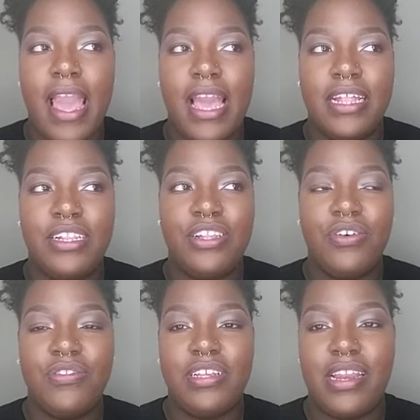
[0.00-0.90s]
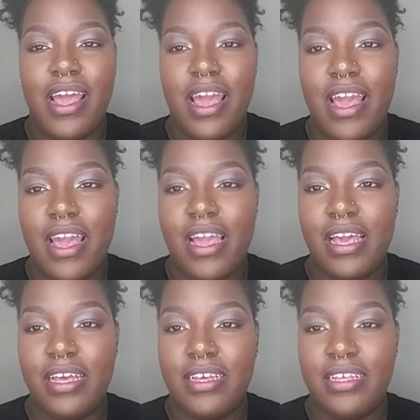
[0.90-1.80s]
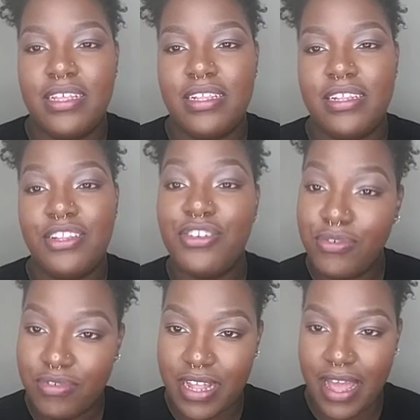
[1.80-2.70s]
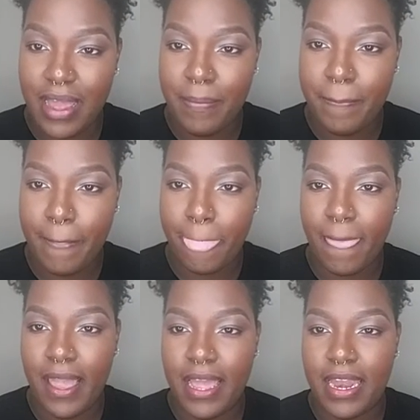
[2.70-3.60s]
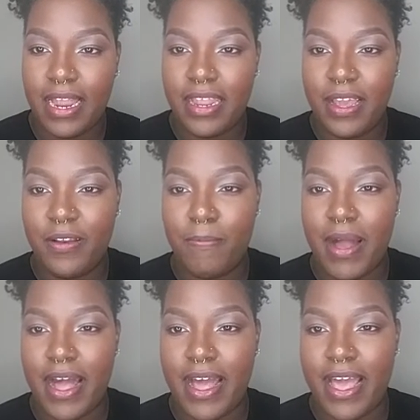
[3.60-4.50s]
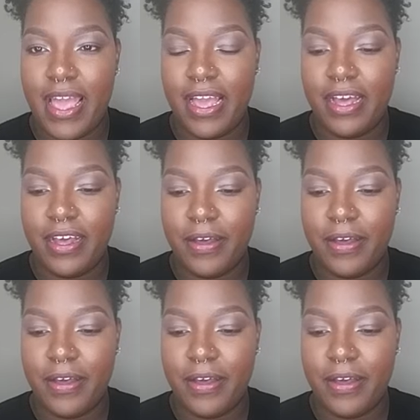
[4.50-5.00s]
And so today is Tuesday, and I did my